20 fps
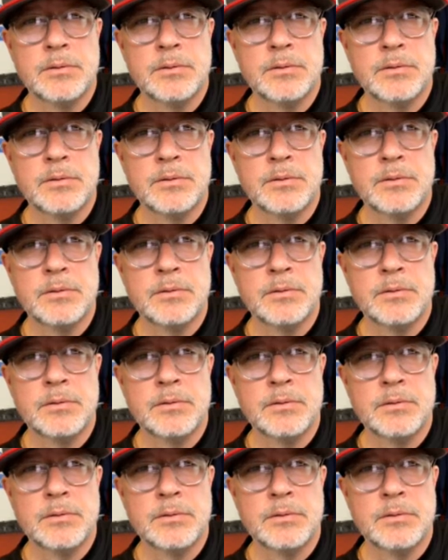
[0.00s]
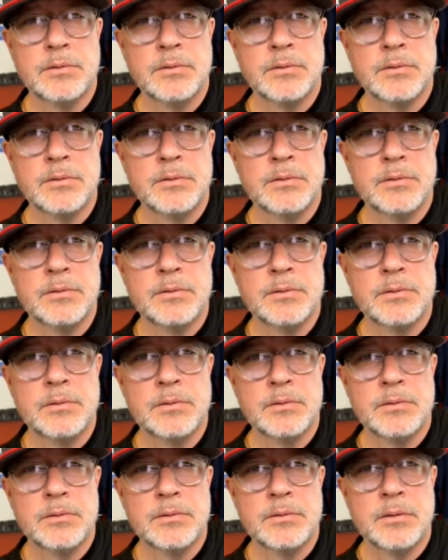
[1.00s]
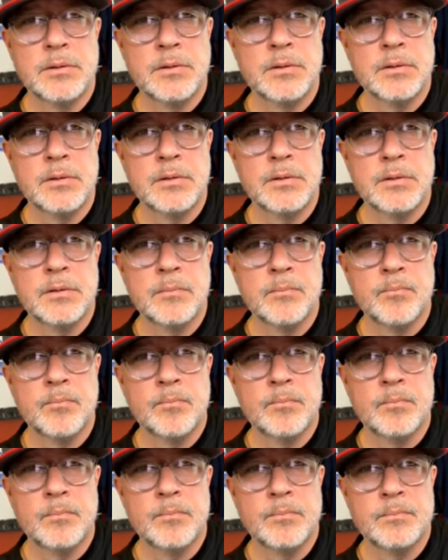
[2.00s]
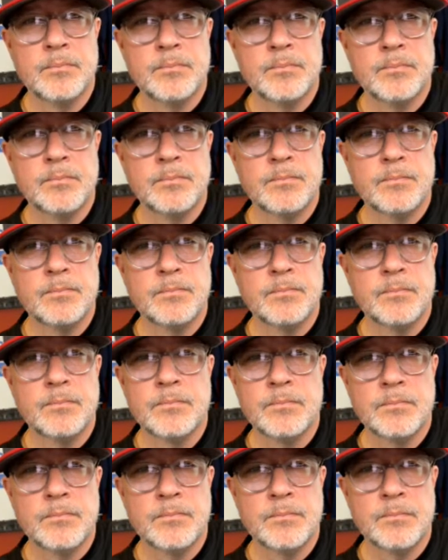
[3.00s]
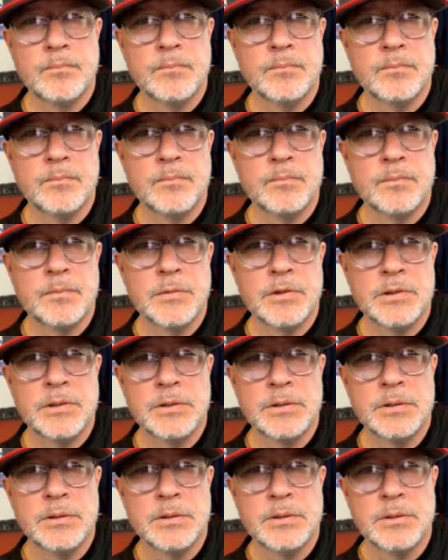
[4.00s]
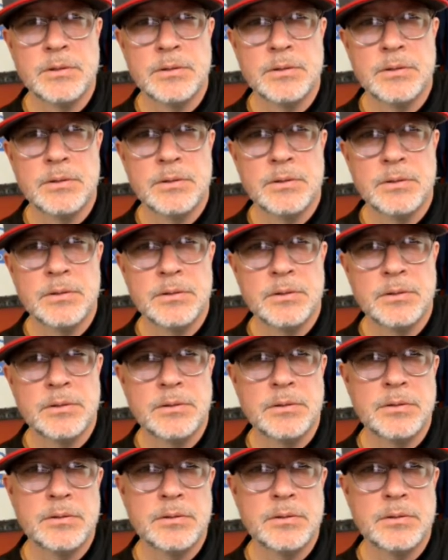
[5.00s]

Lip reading: (silent)